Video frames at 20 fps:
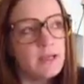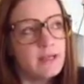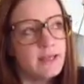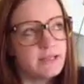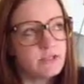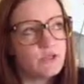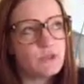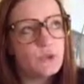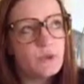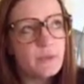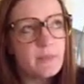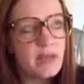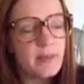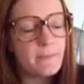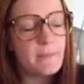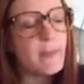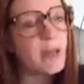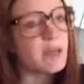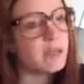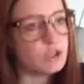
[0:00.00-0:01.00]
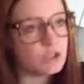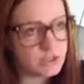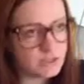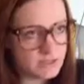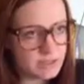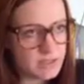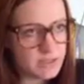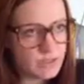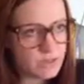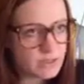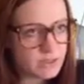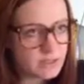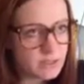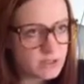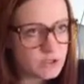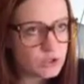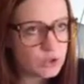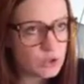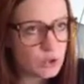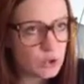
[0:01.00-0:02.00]
Let's talk about a major secret
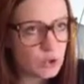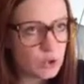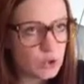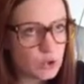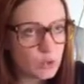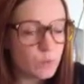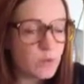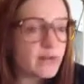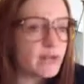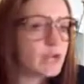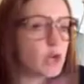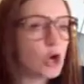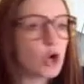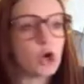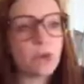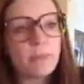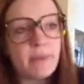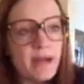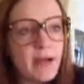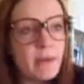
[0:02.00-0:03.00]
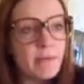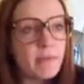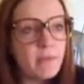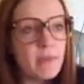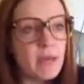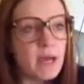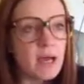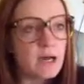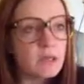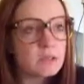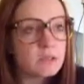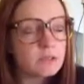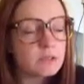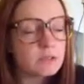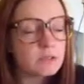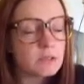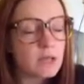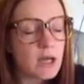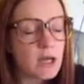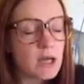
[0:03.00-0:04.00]
that you're ready to open up
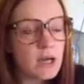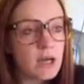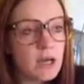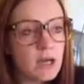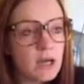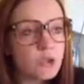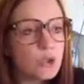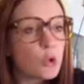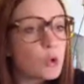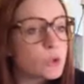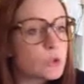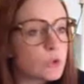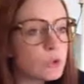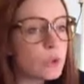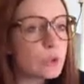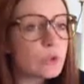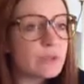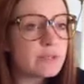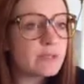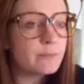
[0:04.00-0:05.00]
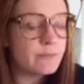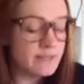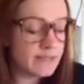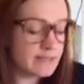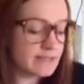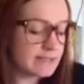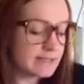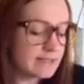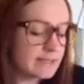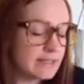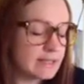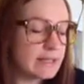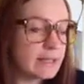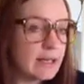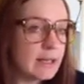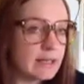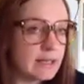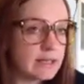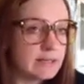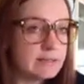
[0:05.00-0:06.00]
about. Uh, your daughter, Benita
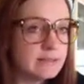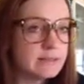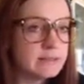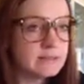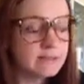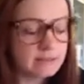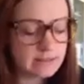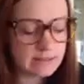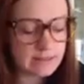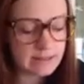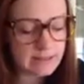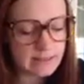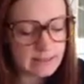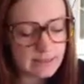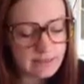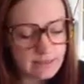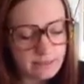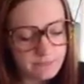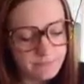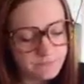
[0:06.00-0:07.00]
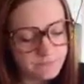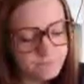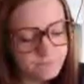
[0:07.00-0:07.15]
Gillard. Um,